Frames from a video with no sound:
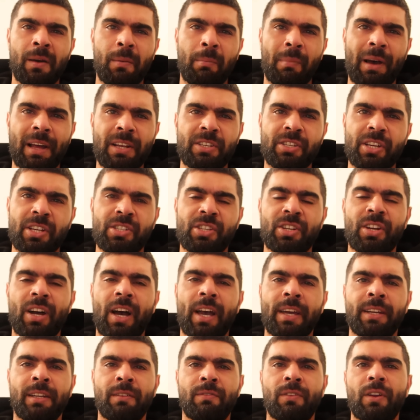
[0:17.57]
Manchester
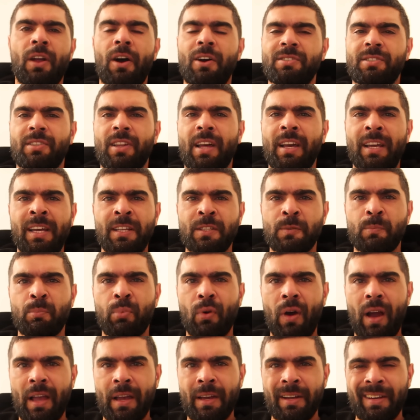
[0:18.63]
United have lost against
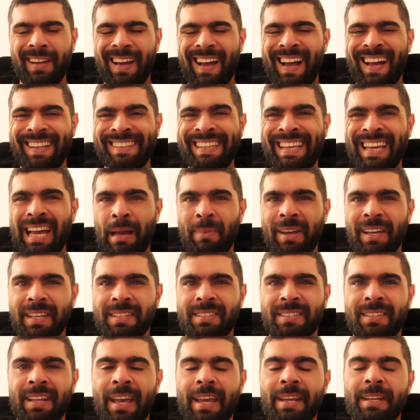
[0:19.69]
Brighton at the Amex
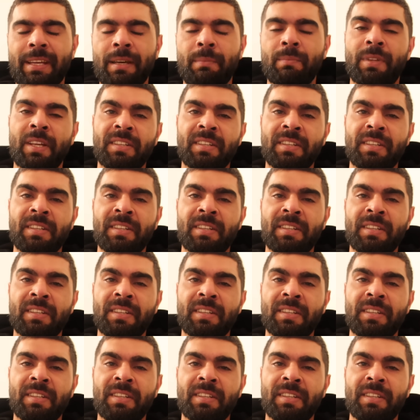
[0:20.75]
Stadium,